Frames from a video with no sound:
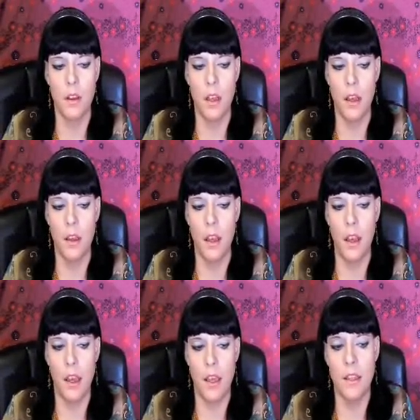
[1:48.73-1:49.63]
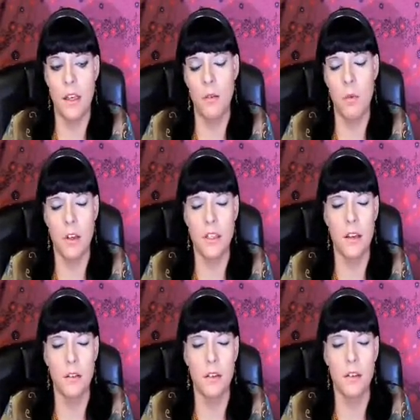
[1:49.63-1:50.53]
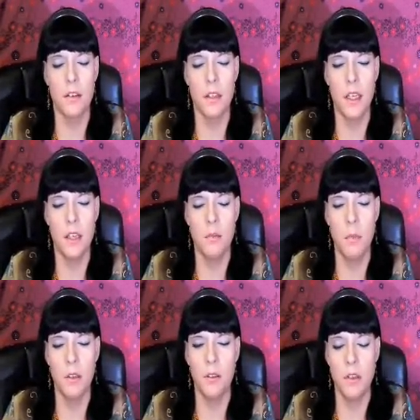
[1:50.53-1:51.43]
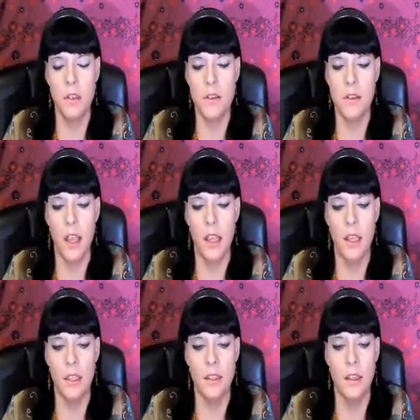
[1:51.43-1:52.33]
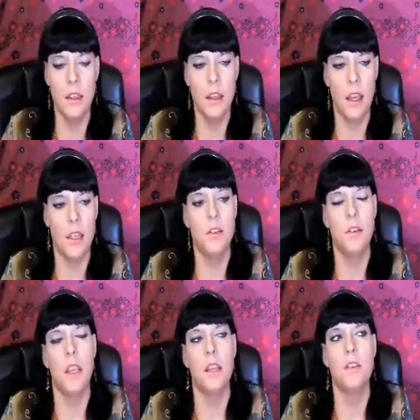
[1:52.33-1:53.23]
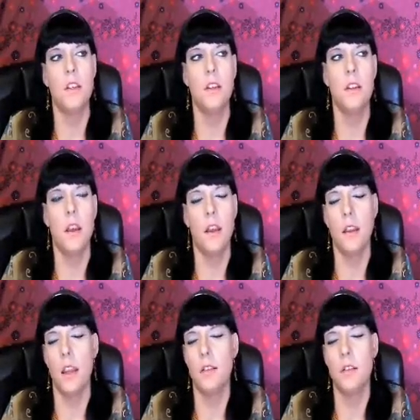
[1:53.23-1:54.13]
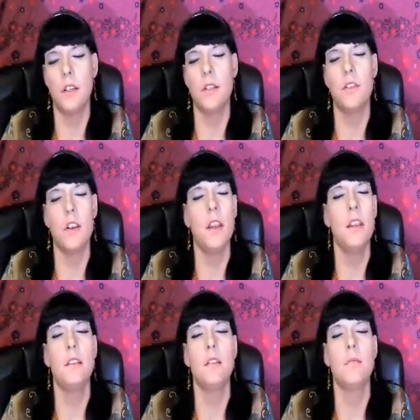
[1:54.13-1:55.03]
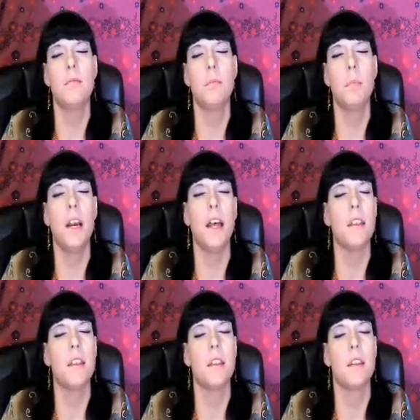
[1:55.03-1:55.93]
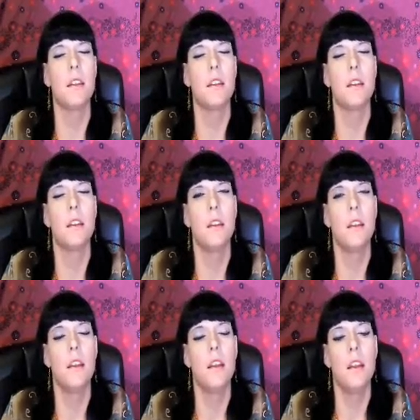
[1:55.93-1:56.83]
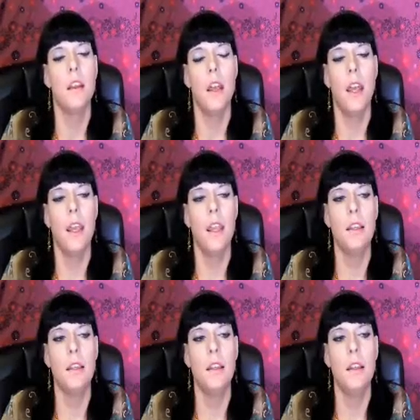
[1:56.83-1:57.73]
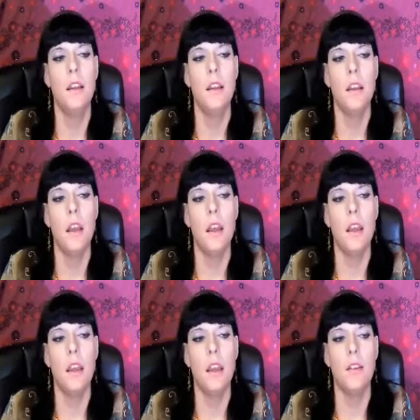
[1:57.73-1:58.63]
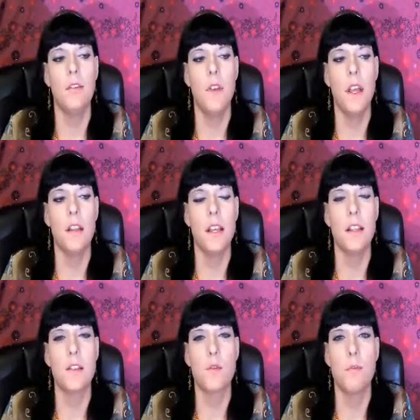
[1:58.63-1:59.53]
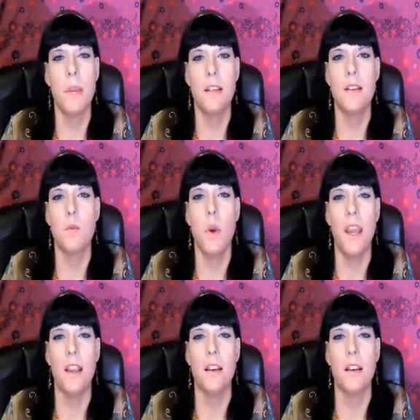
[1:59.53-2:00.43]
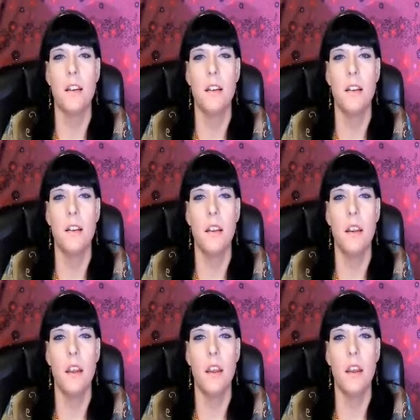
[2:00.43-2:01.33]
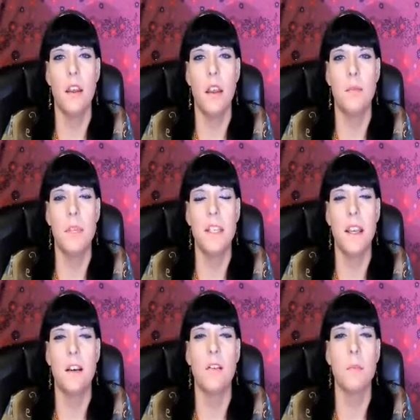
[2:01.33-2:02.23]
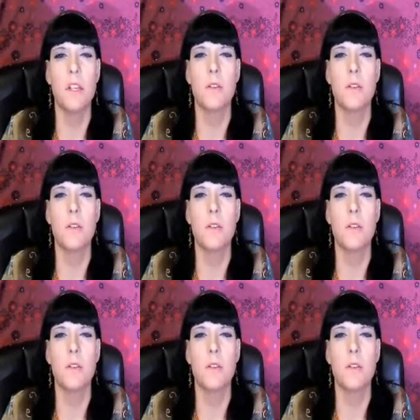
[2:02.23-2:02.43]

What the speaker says: and then I walked out the Kingdom Hall doors, and I took a giant breath, and it felt like this tremendous weight had been taken off my